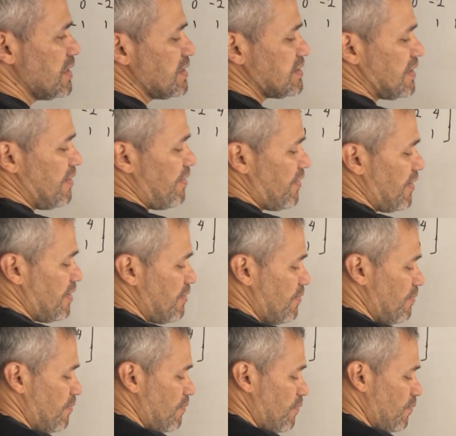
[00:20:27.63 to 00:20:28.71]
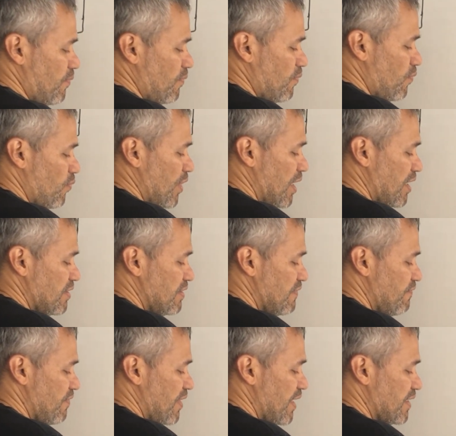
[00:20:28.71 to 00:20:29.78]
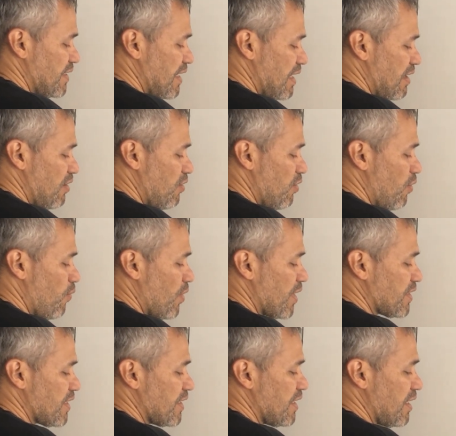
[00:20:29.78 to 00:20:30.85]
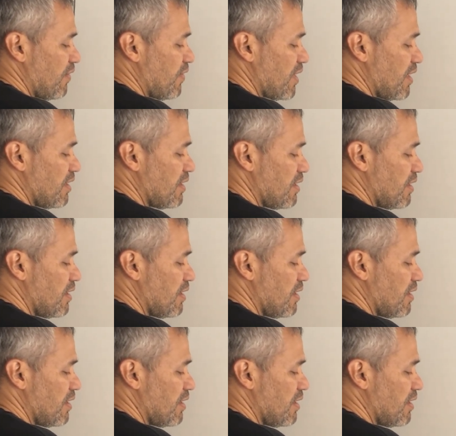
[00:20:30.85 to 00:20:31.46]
Same thing, we can define a lower diagonal.